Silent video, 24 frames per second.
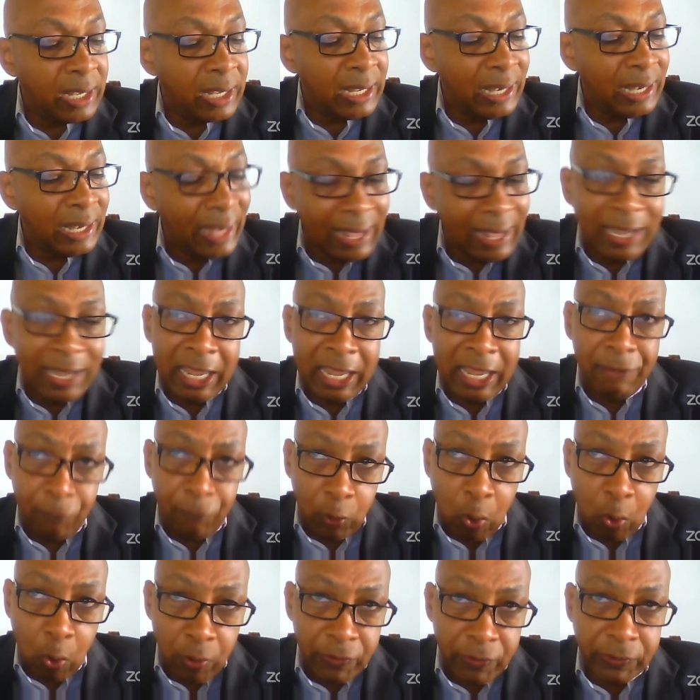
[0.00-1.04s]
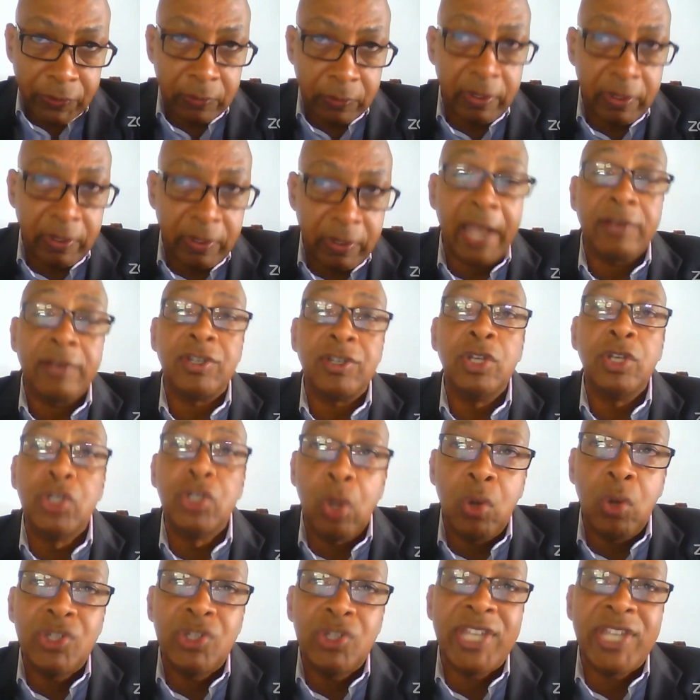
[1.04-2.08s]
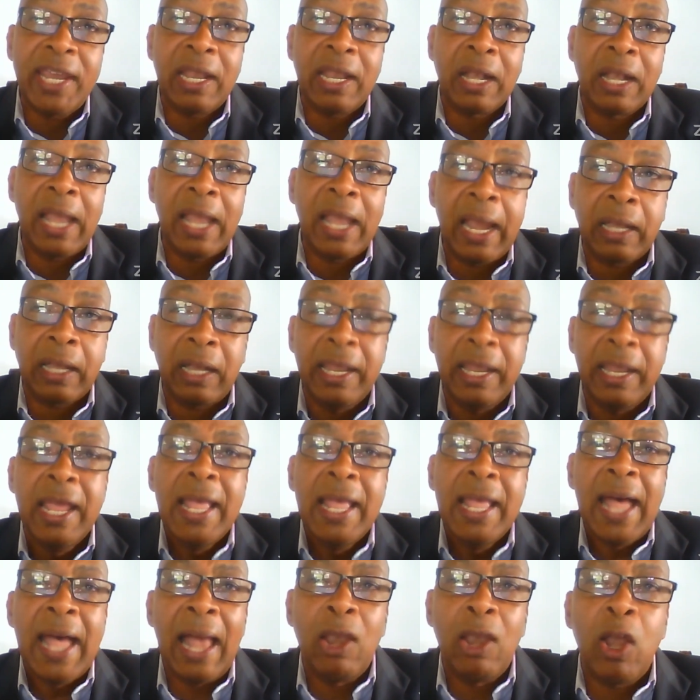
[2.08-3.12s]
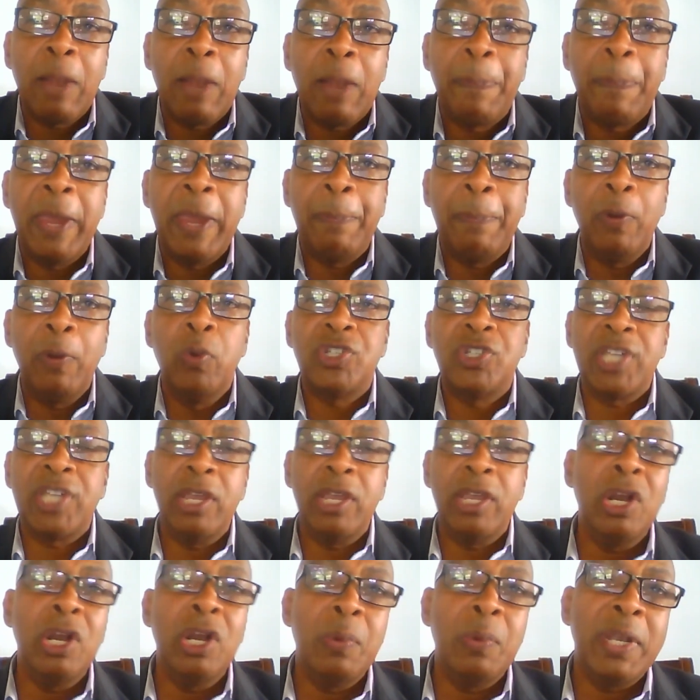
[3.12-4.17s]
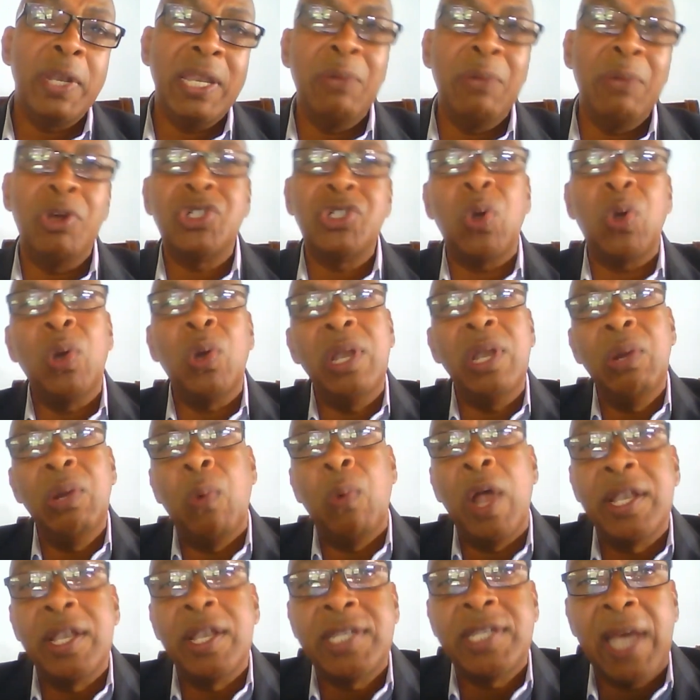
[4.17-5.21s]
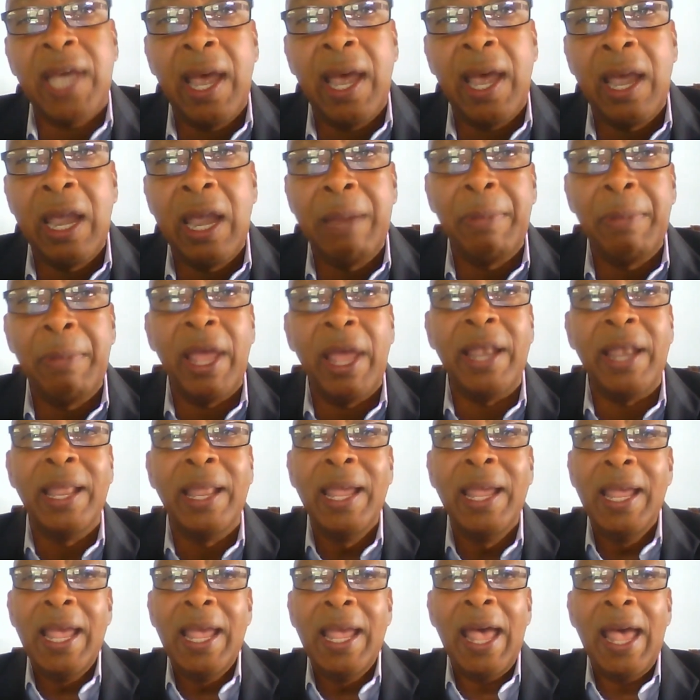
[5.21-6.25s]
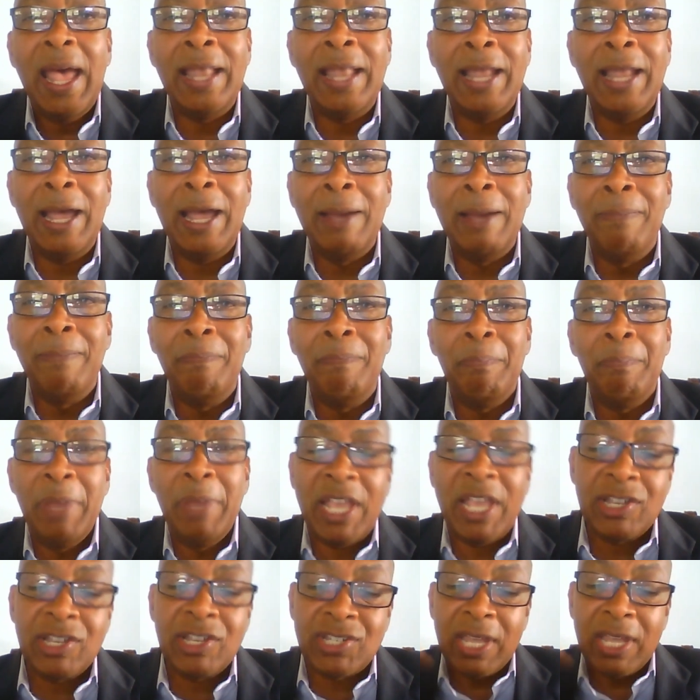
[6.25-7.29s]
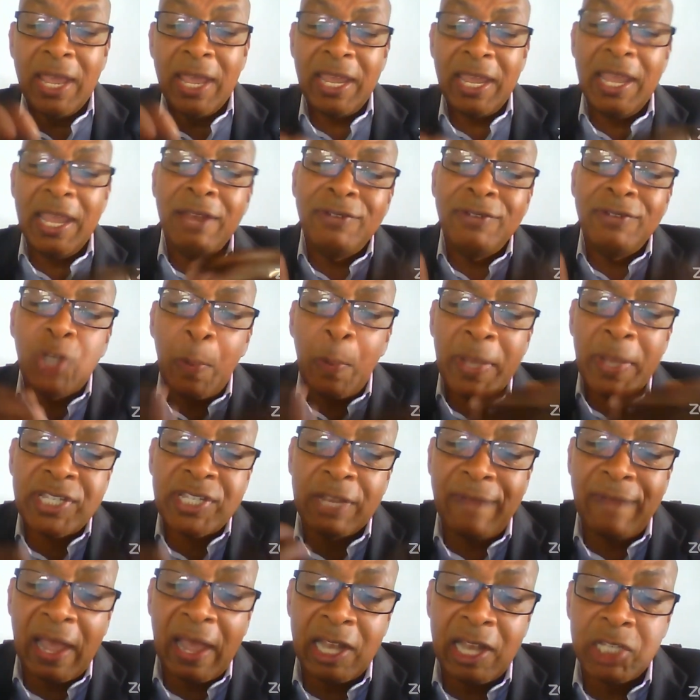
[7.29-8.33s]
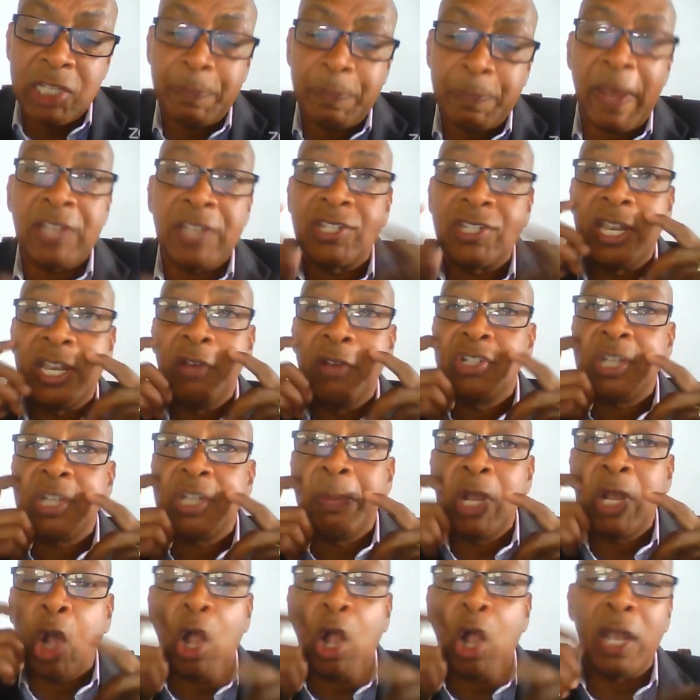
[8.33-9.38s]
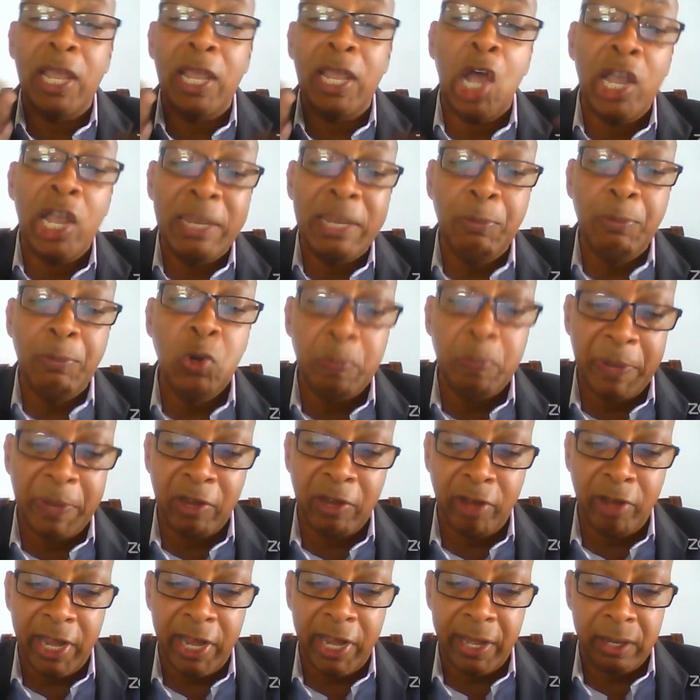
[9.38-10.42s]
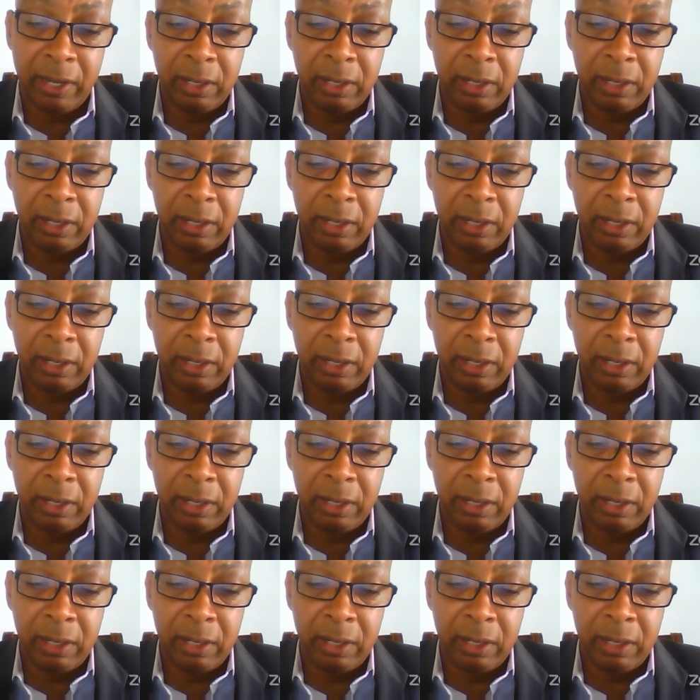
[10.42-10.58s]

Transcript: lady, if you're going through that, don't take it lightly. A lot of people would say, you know what, it was only one time, and because in domestic violence, Pastor, there is something called the honeymoon period,